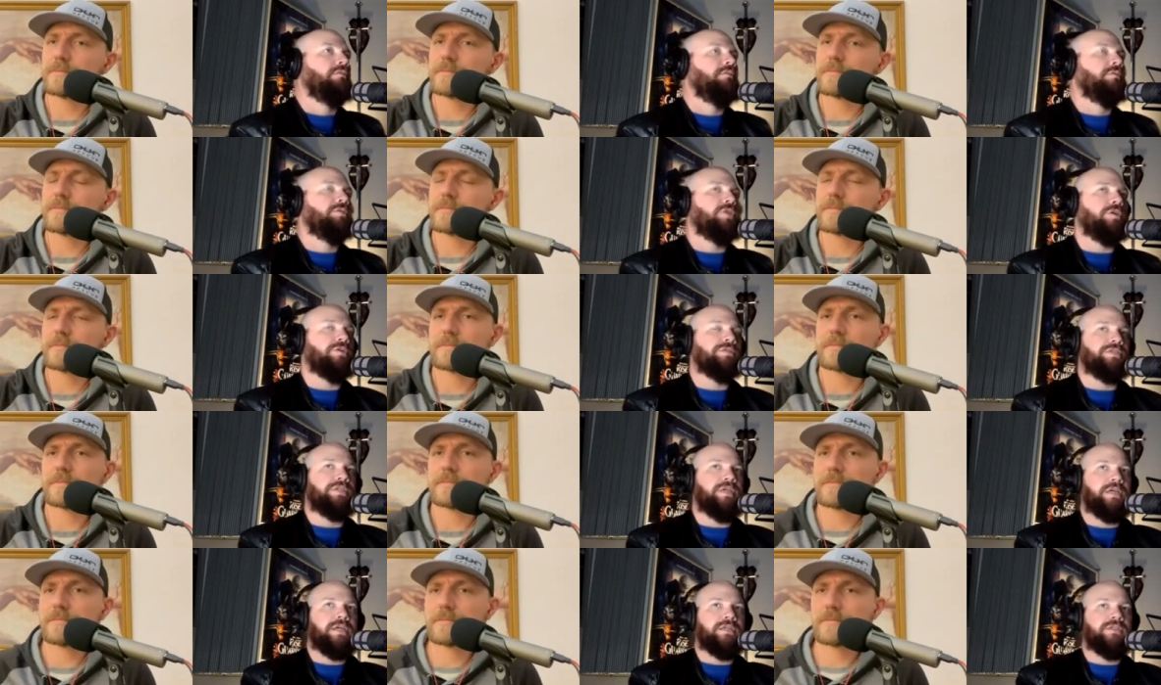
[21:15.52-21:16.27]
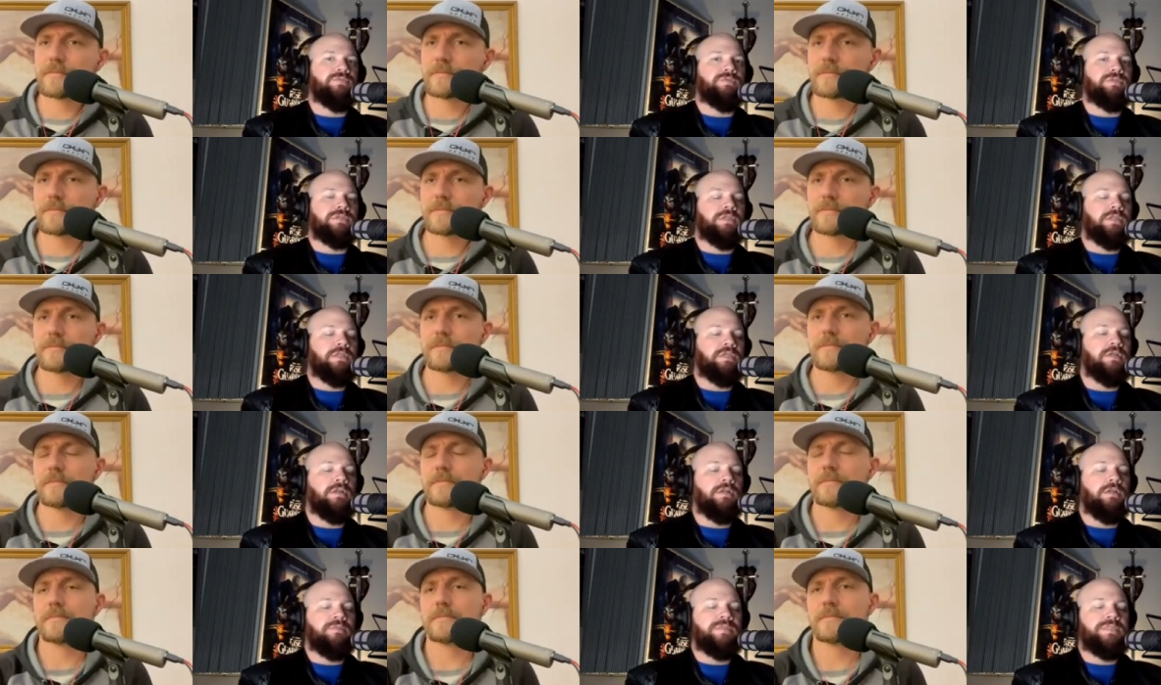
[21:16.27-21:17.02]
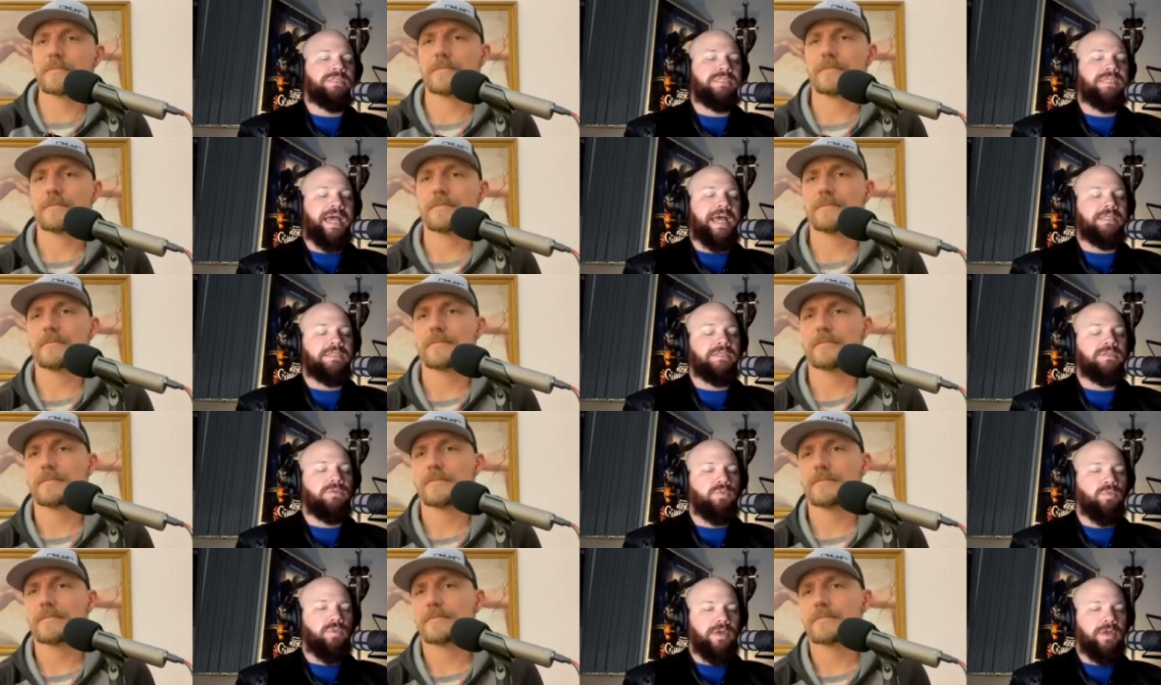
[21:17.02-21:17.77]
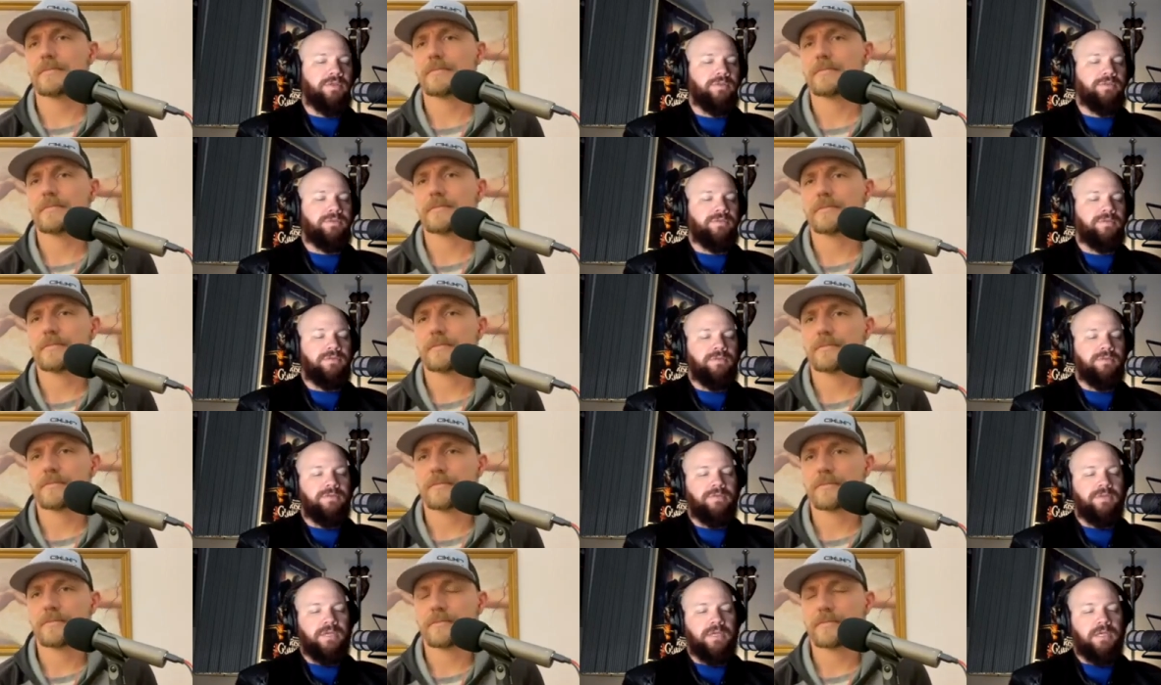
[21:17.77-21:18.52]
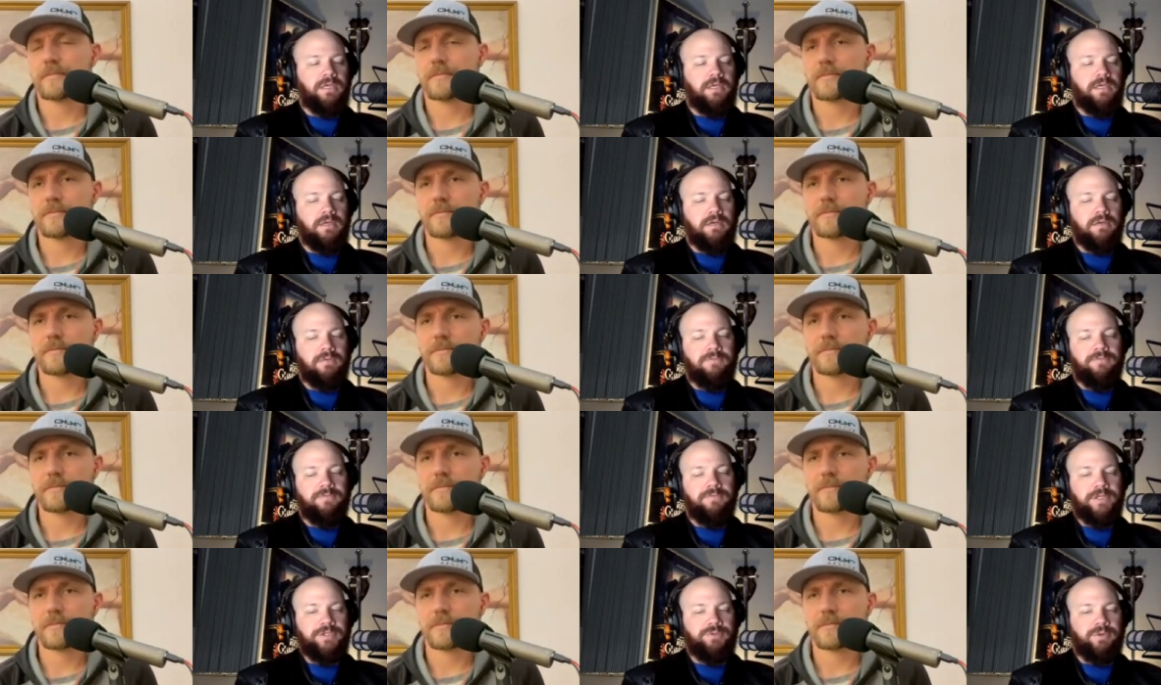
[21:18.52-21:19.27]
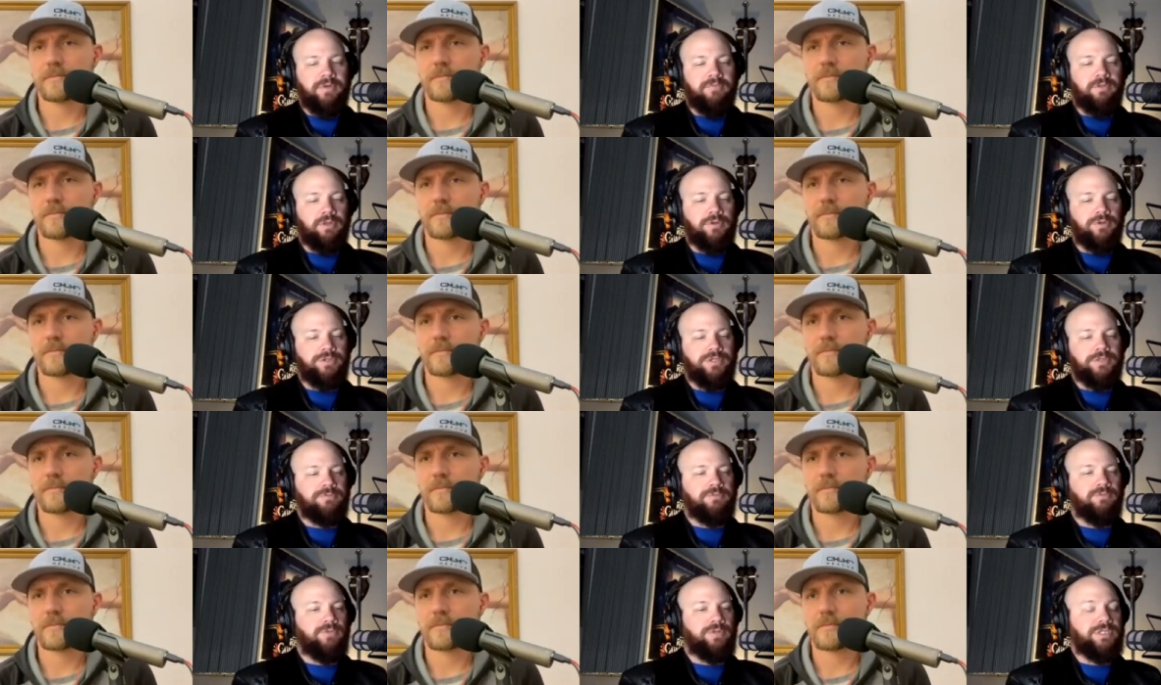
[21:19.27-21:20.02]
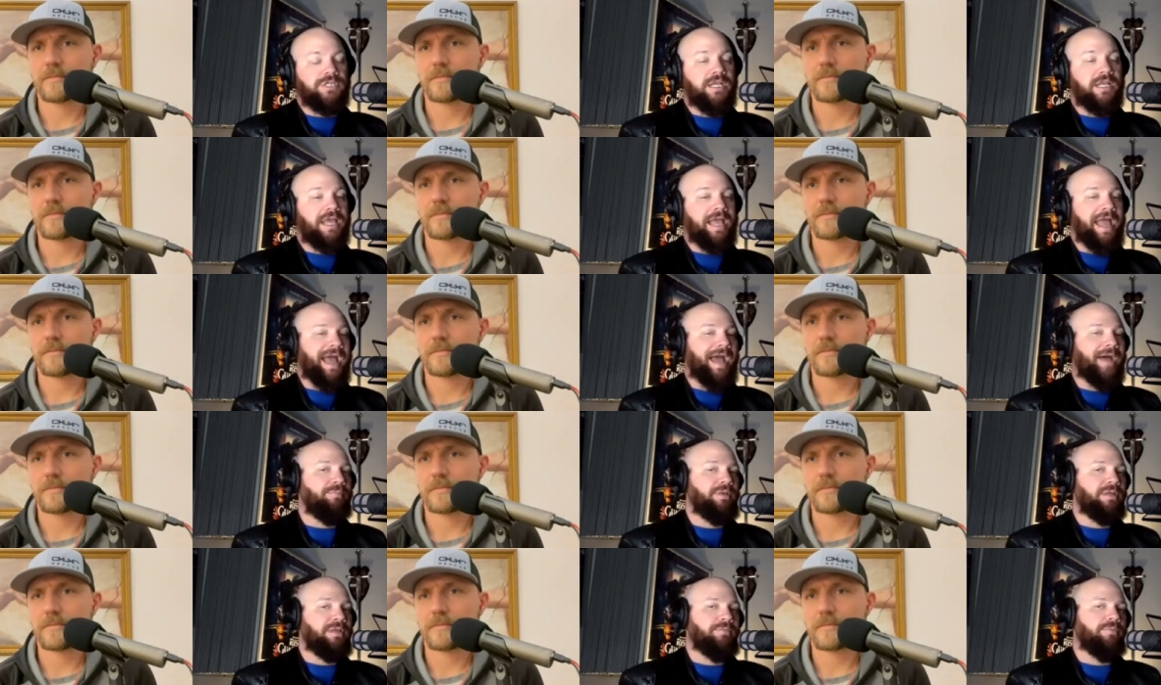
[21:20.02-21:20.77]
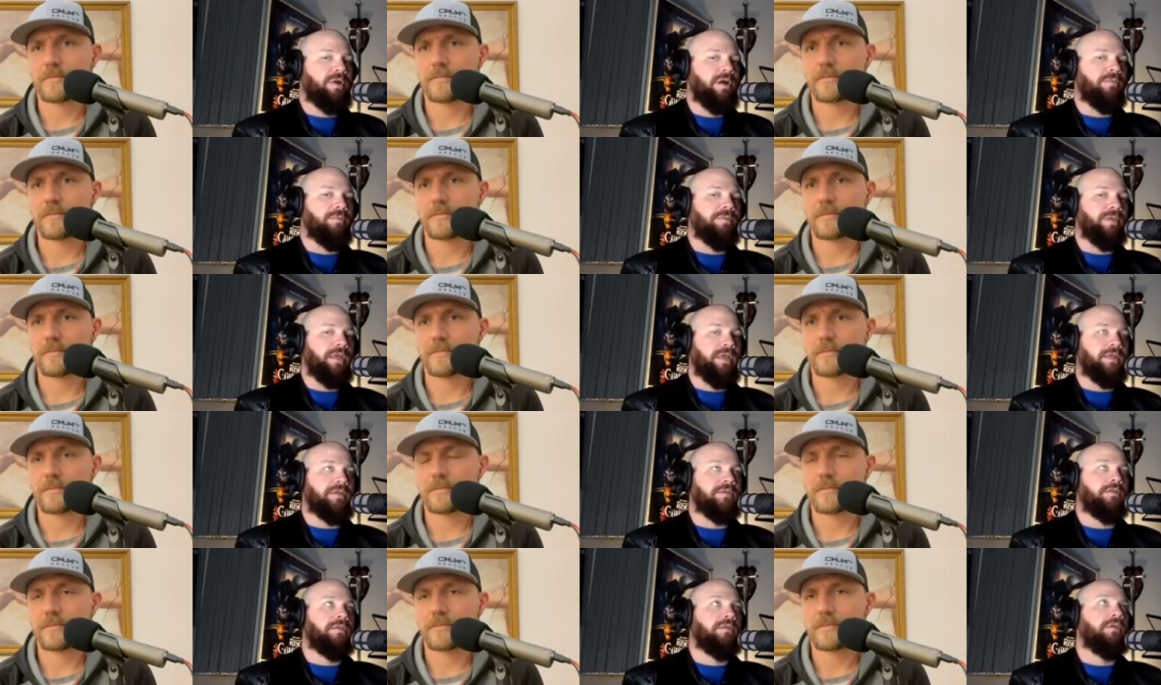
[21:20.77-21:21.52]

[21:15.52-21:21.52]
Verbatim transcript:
Speaker 1: Charles Dickens was a little obsessed with the French Revolution, which had happened probably at